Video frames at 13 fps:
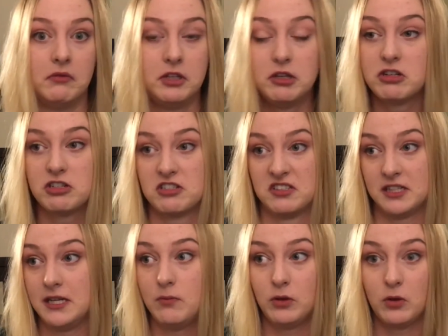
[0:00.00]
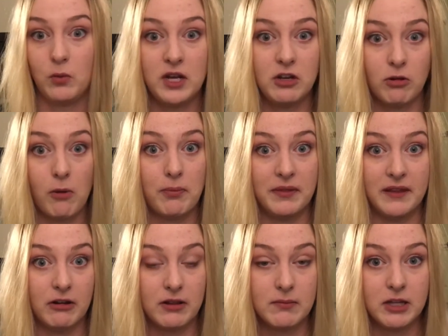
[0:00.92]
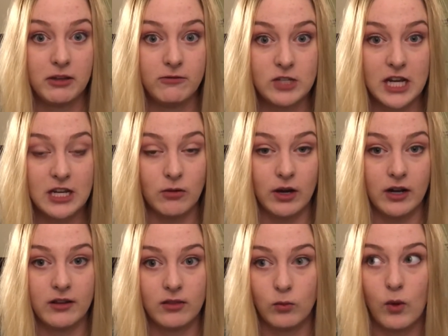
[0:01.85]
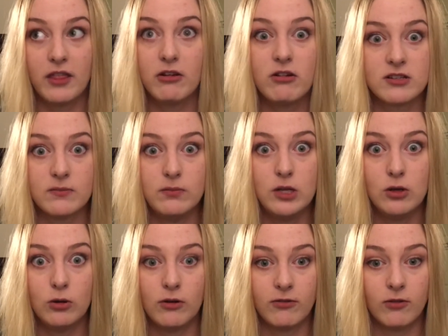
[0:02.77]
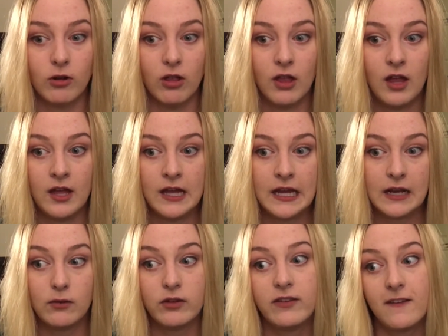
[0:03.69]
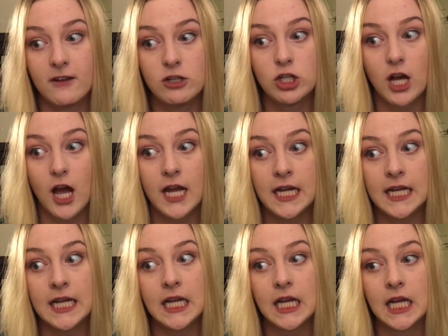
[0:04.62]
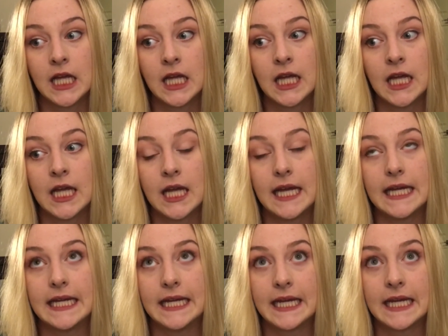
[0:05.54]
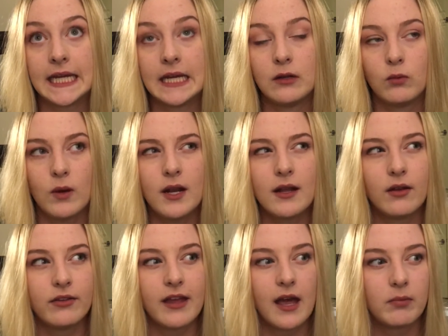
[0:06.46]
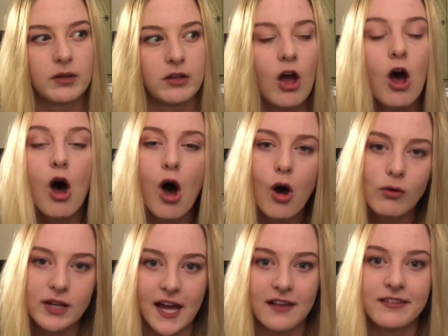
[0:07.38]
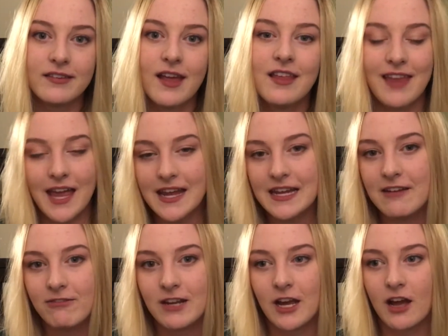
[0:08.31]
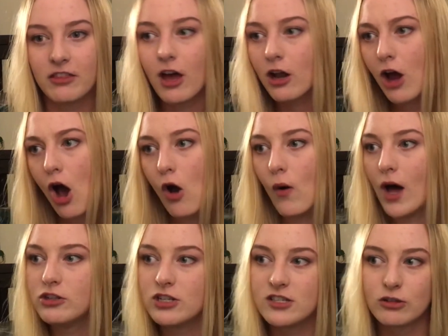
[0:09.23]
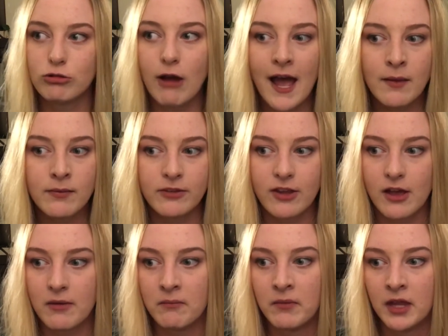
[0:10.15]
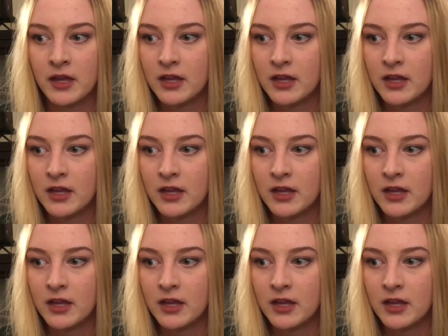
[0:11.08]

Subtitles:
You could just sleep with the window open there in the middle of January. The weather is beautiful. It was sunshiny. And what else happened? Oh yes, that evening I thought, I'll just grab some,